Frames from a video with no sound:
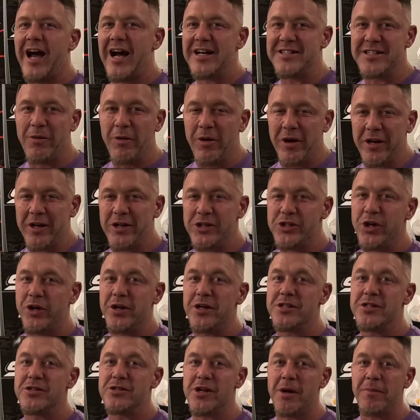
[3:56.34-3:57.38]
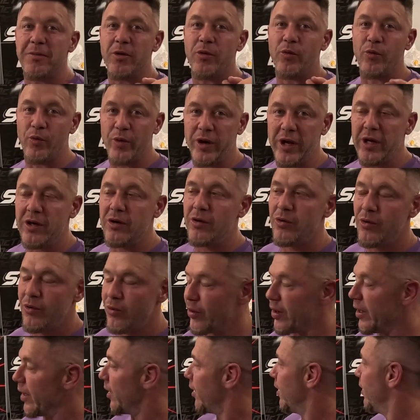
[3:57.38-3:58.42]
Guys, I wanted to show you something real
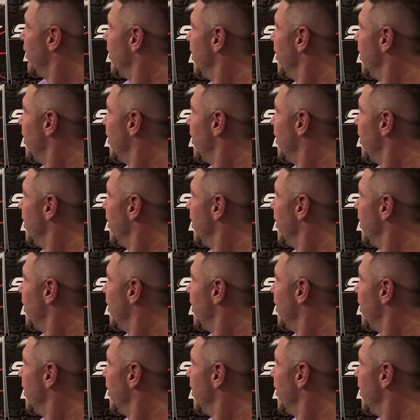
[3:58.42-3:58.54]
quick.